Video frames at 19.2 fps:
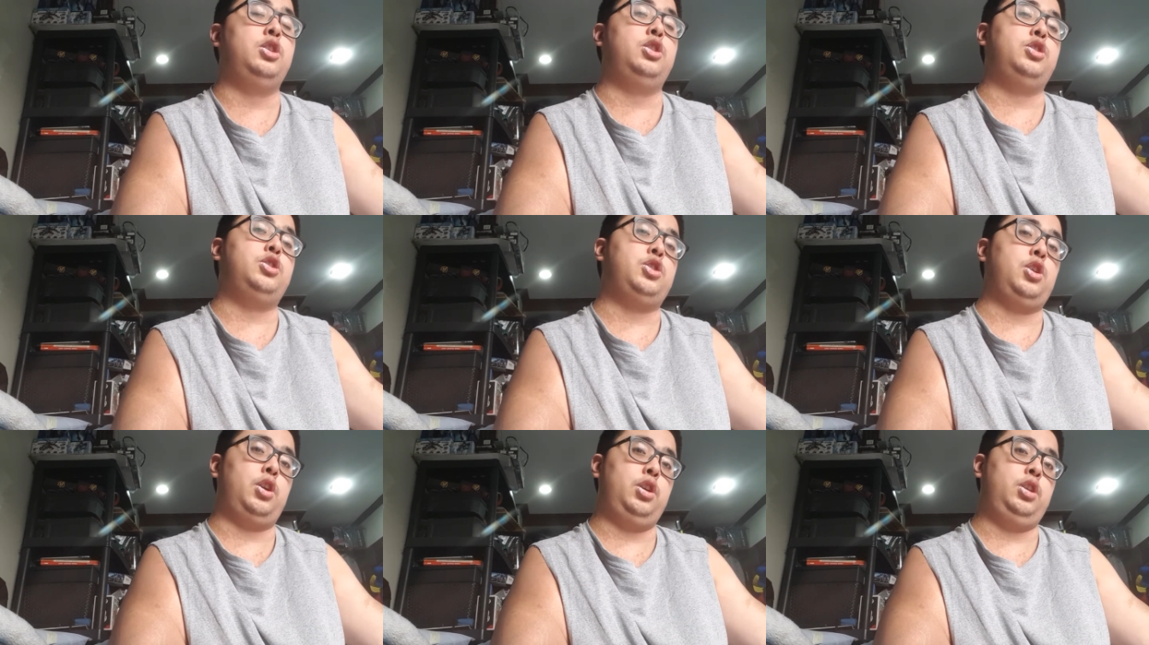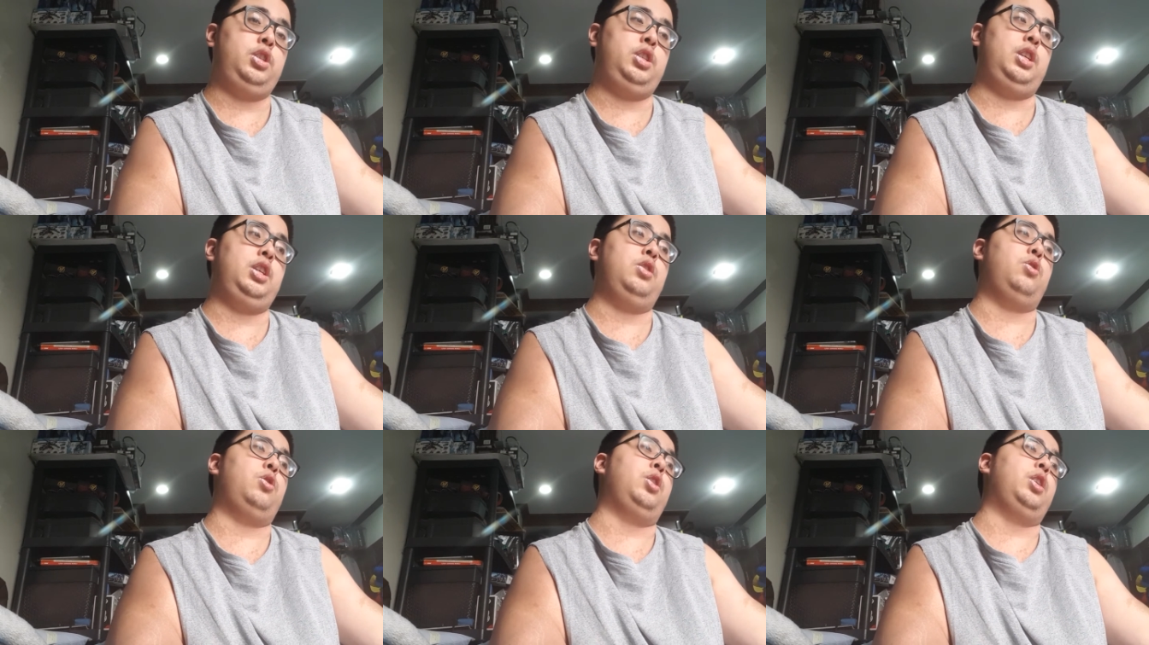
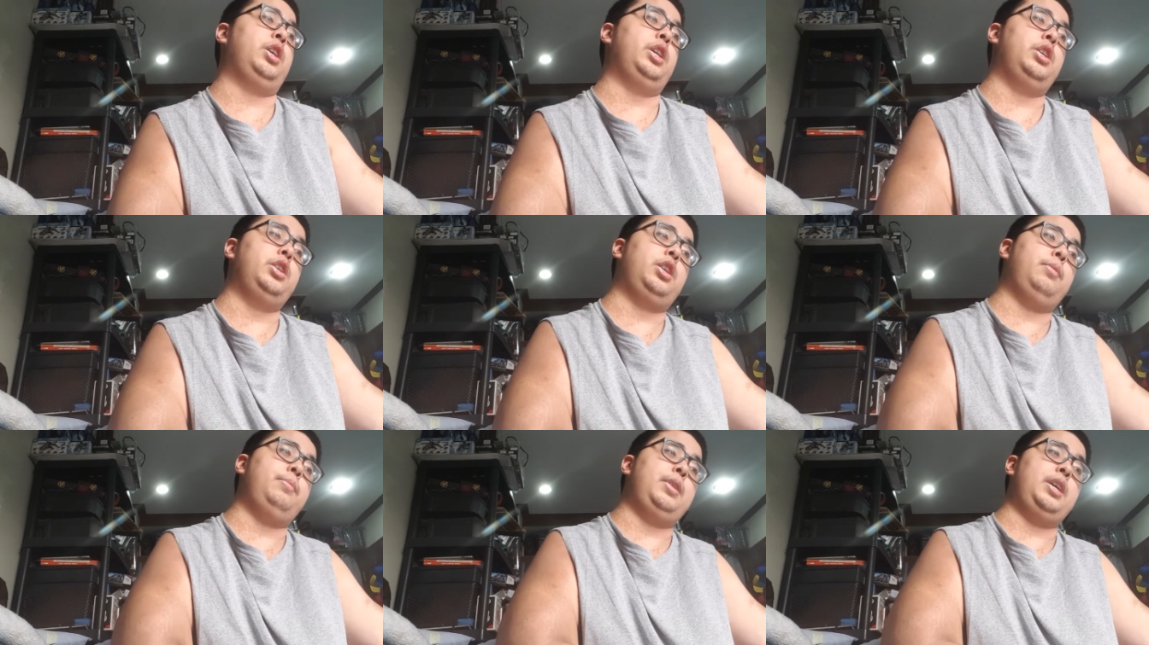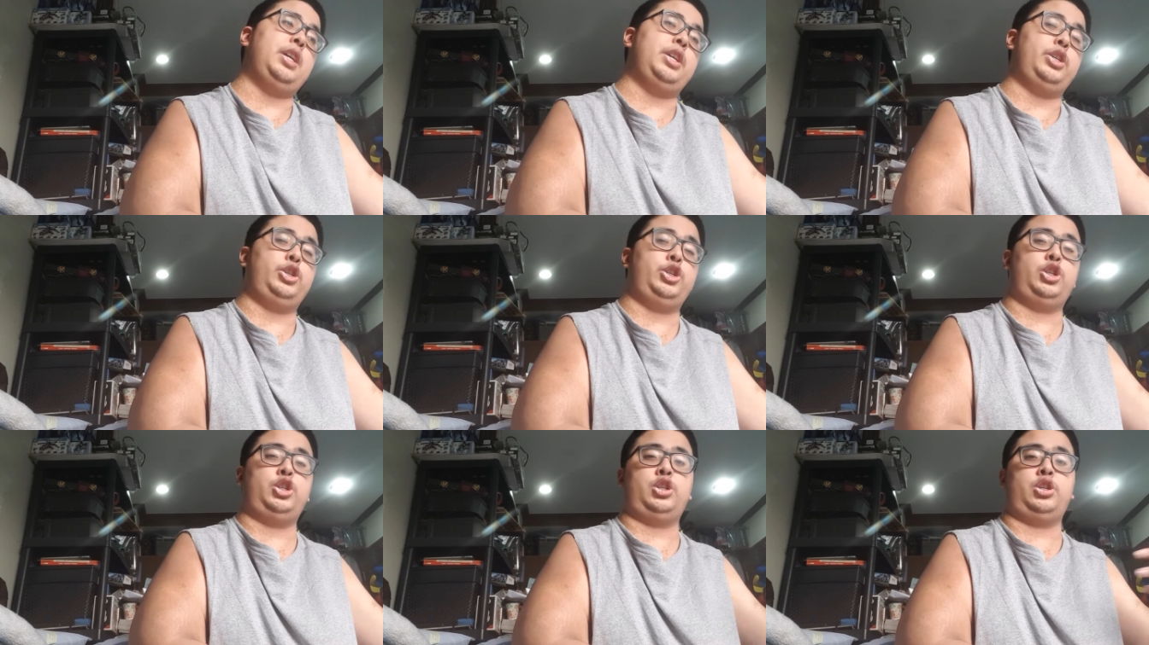Cersei or
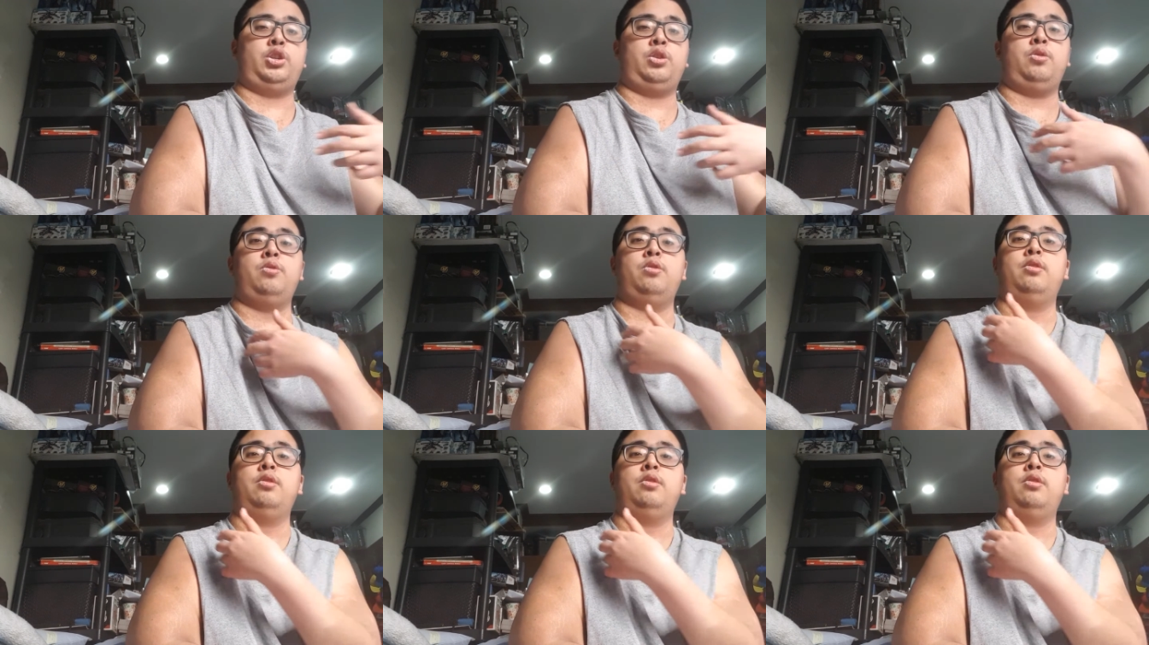Gilgamesh